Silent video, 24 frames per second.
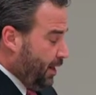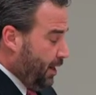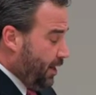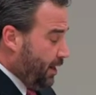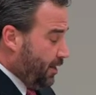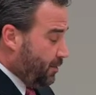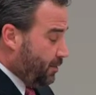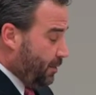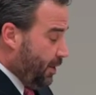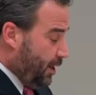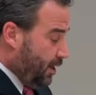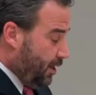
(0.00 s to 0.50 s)
And
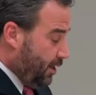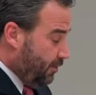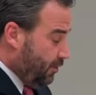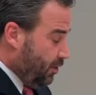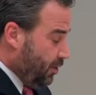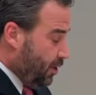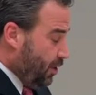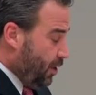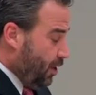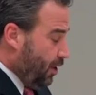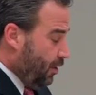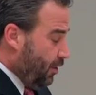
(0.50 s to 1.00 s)
as many of
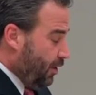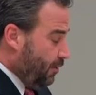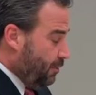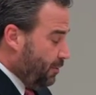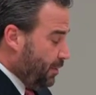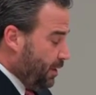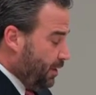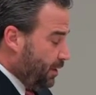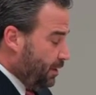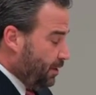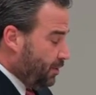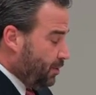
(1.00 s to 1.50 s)
you know, we
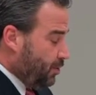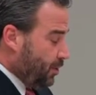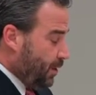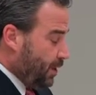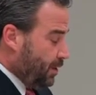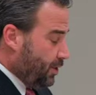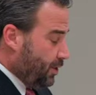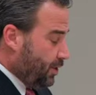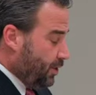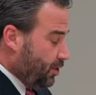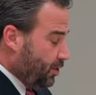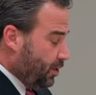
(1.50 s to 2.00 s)
have been in
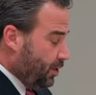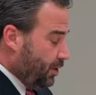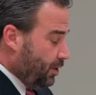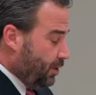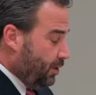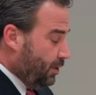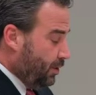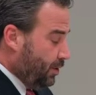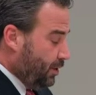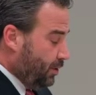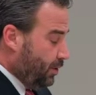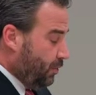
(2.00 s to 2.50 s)

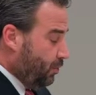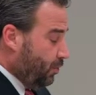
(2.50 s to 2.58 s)
transition